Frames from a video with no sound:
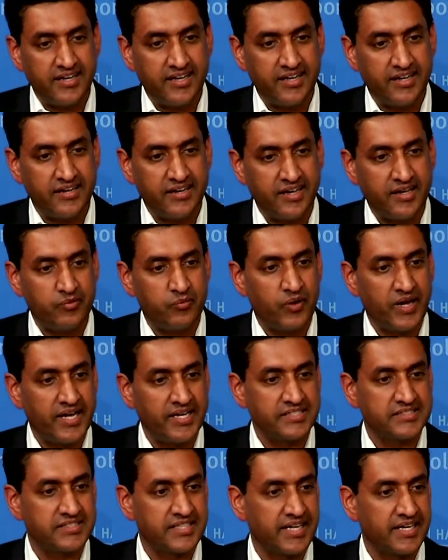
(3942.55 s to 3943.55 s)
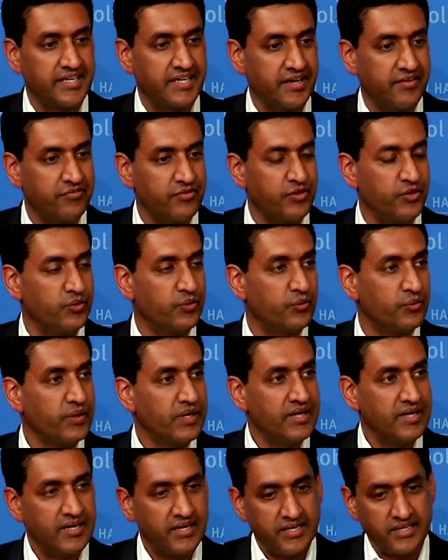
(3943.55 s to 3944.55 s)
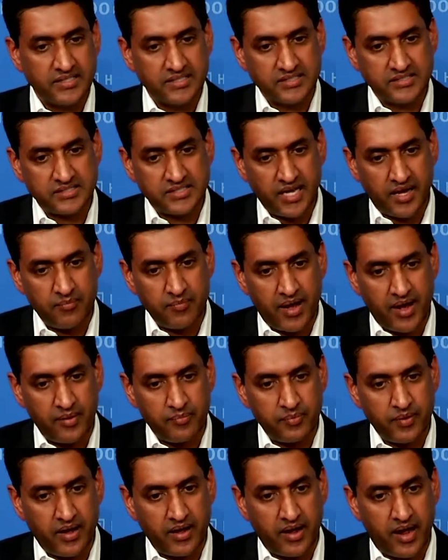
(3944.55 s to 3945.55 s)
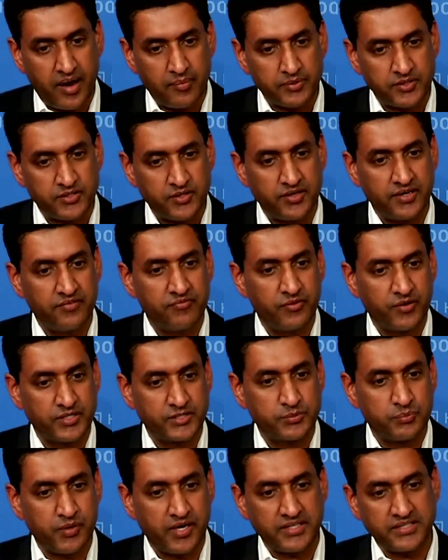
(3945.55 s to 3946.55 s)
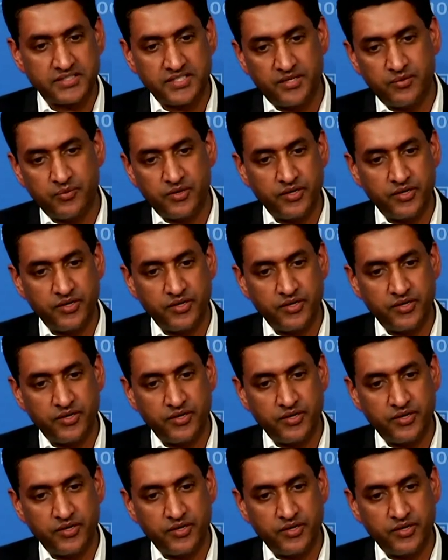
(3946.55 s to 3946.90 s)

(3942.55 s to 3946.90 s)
in ways that give you some opportunity for expression,